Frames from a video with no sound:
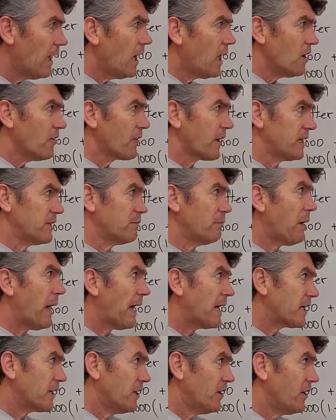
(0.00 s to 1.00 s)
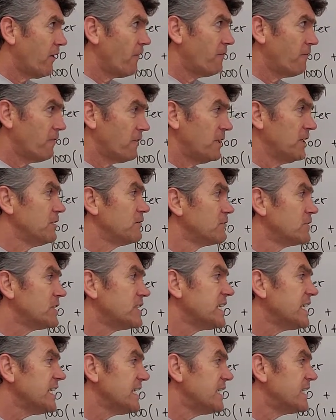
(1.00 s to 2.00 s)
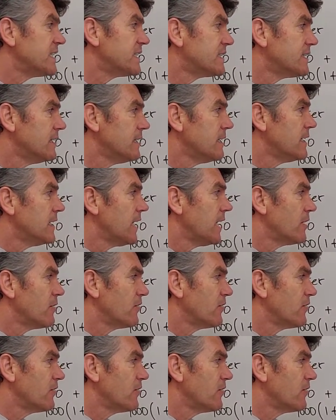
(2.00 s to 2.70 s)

Look at the pattern. Hopefully you see it and